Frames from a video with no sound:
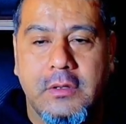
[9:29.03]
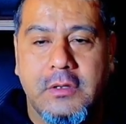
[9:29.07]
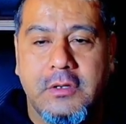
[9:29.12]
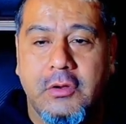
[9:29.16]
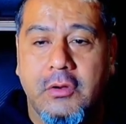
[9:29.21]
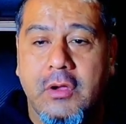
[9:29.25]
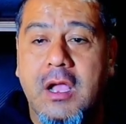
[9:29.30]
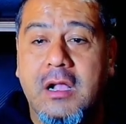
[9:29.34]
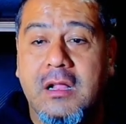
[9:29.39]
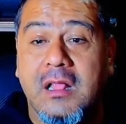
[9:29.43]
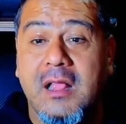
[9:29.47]

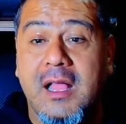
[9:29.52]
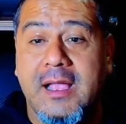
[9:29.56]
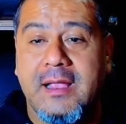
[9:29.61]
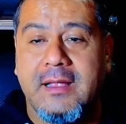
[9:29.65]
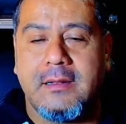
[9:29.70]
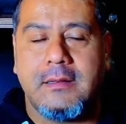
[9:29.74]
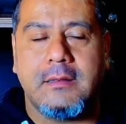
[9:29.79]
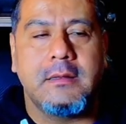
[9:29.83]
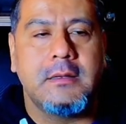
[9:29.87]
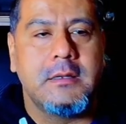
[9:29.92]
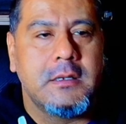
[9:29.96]
your uh,
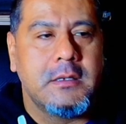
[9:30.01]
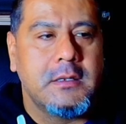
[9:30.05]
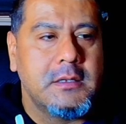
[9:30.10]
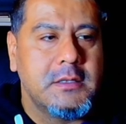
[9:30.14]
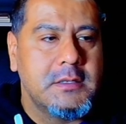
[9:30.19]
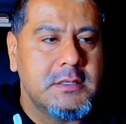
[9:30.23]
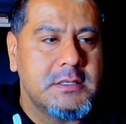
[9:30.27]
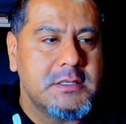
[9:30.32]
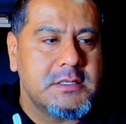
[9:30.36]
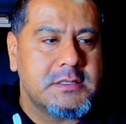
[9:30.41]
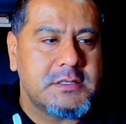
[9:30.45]
client.
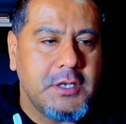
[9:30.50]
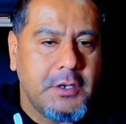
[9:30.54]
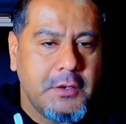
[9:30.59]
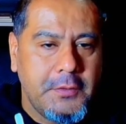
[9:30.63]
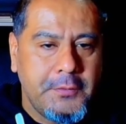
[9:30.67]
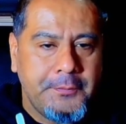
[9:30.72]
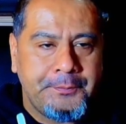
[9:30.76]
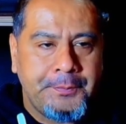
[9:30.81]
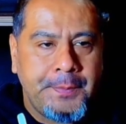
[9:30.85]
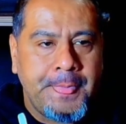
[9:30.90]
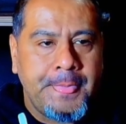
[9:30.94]

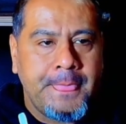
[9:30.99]
So